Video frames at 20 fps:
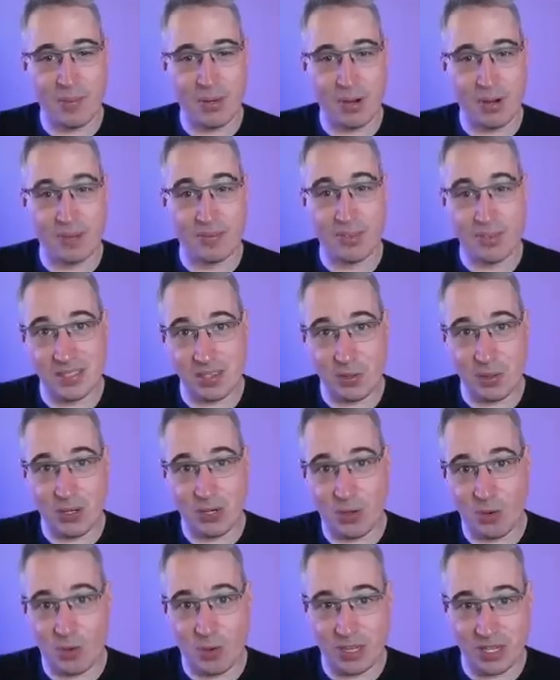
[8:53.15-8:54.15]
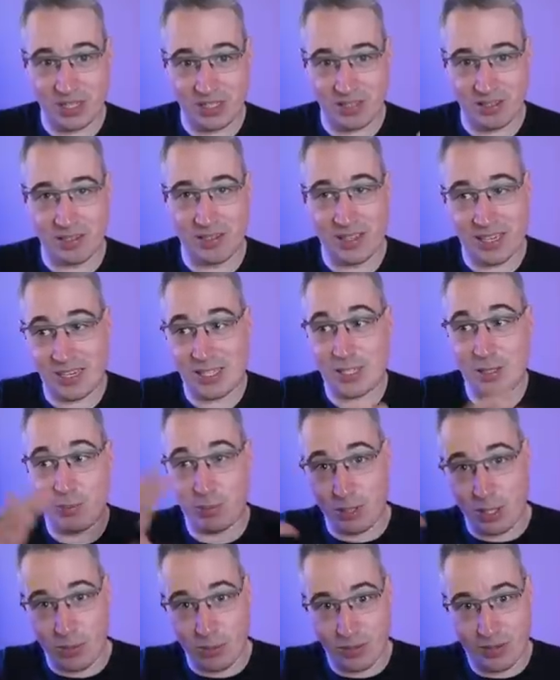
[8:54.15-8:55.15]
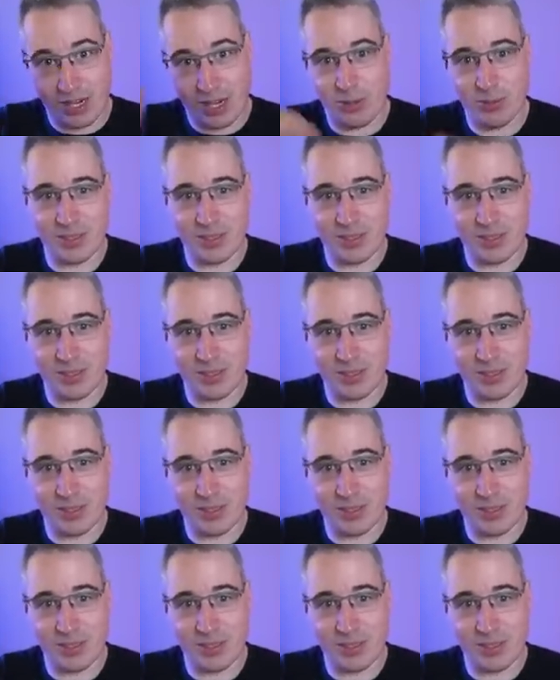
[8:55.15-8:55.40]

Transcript: but obviously we don't want it to explode